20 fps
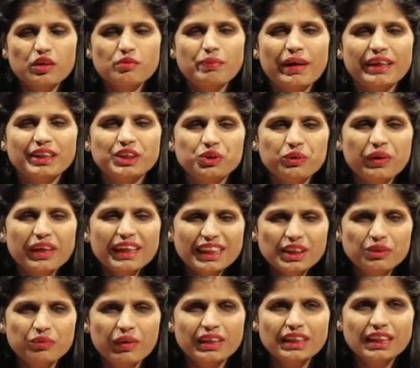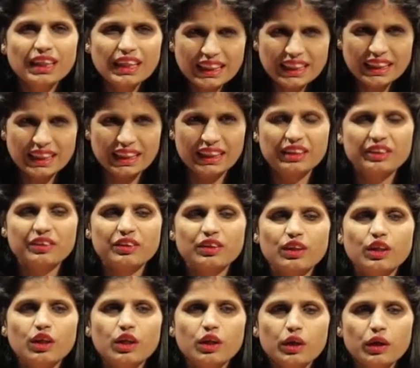My choice was clear.
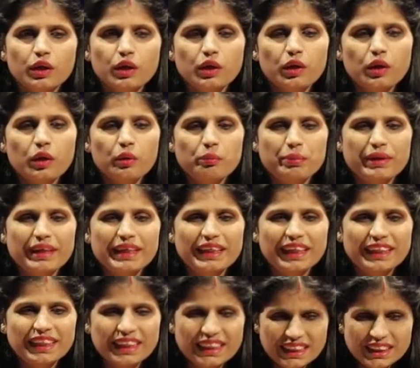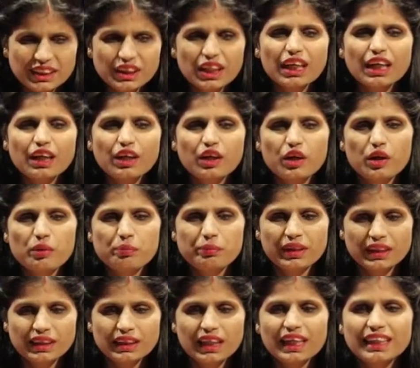Being a teacher
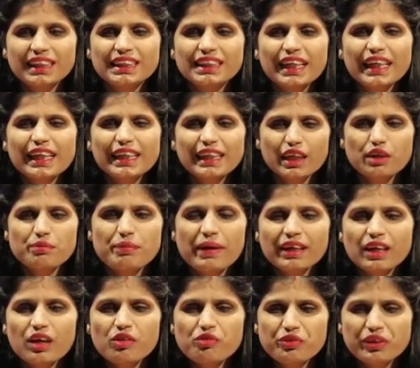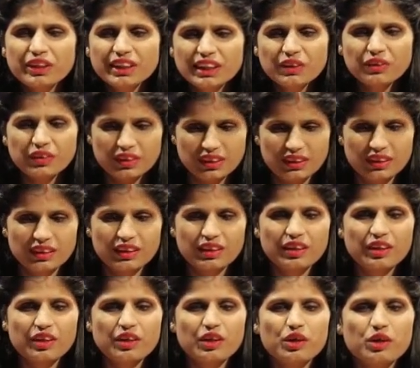means staying in my comfort zone.
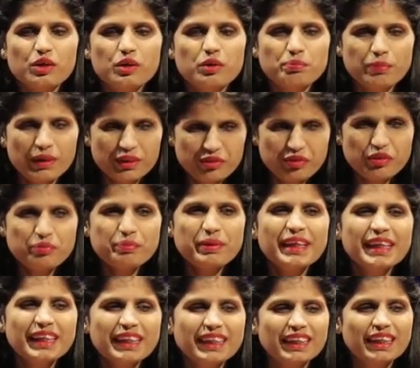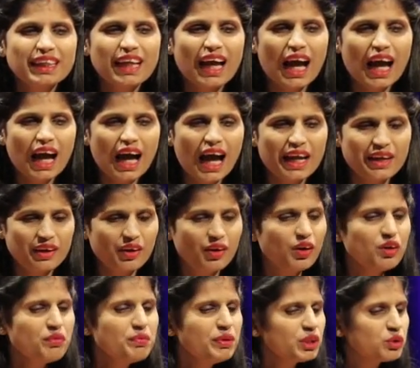But for me, I
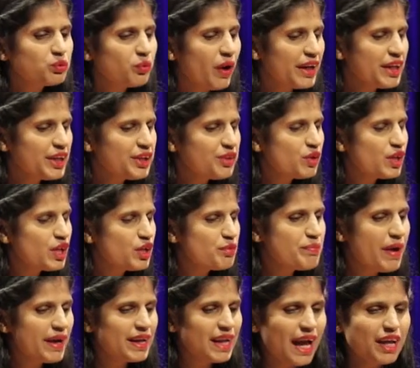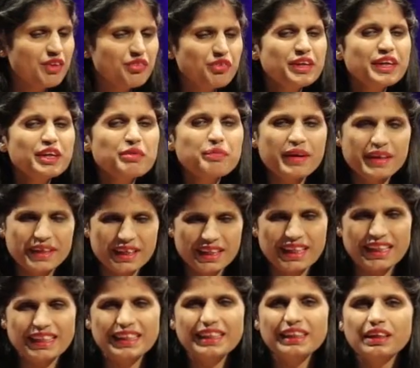always wanted to live my life
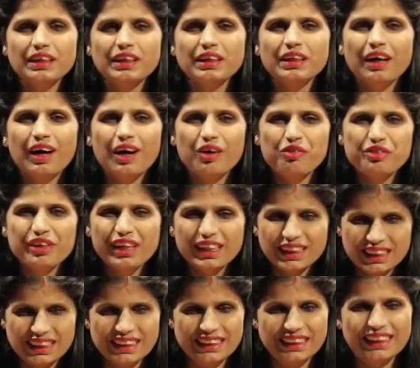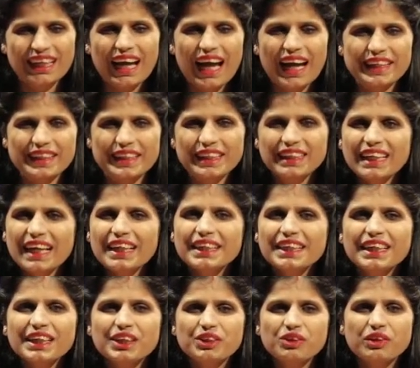independently. Obviously, I
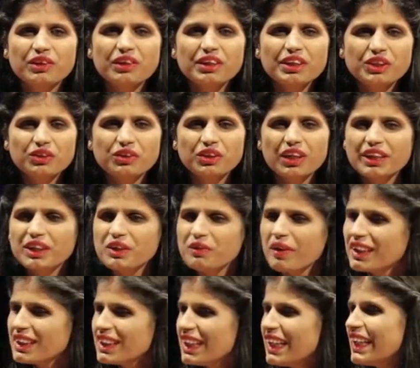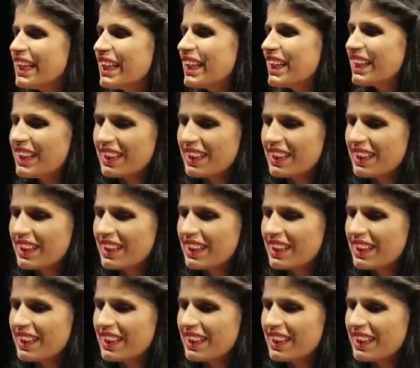decided to go to the USA.